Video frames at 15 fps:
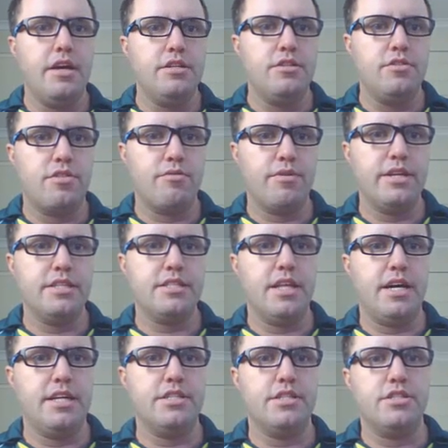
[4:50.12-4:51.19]
3 is
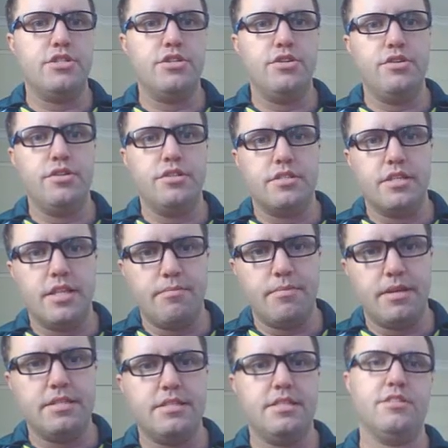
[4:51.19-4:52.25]
larger than 2, so that
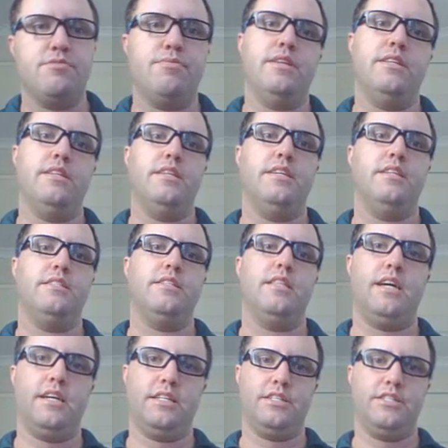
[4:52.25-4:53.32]
means this one is the
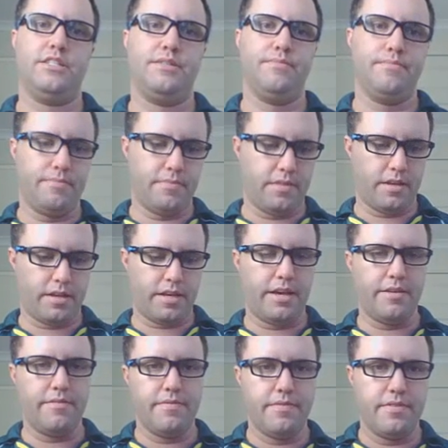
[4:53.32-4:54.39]
largest.
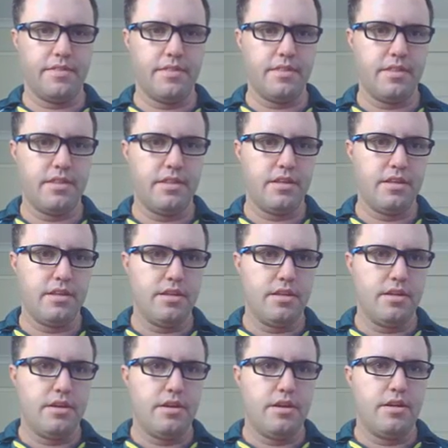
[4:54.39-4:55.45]
Okay?
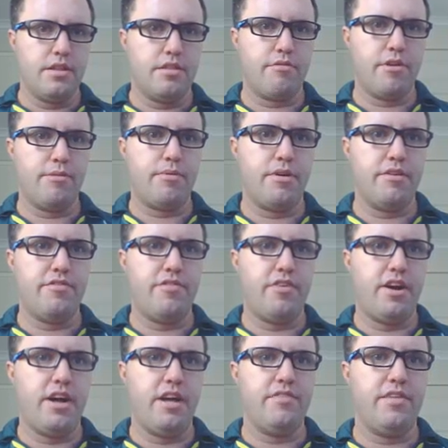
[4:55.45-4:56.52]

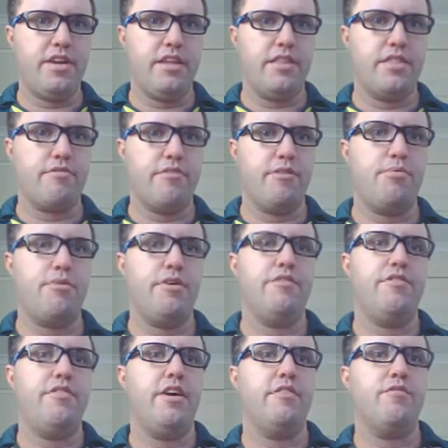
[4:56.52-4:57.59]
3.5 and
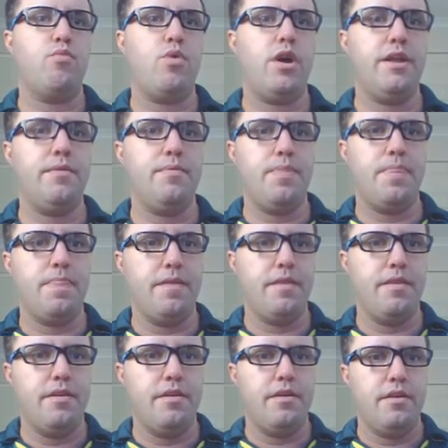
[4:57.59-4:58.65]
3.51,
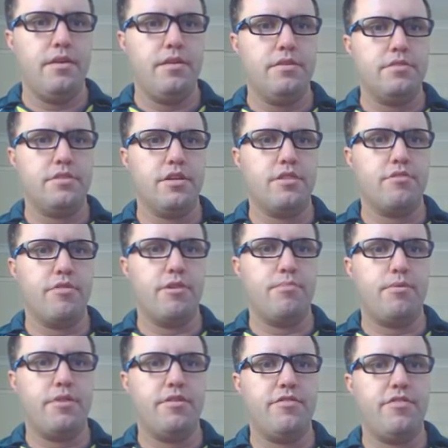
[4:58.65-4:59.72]
Say
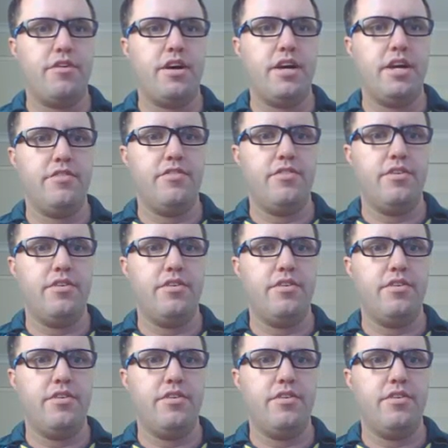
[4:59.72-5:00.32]
3.5,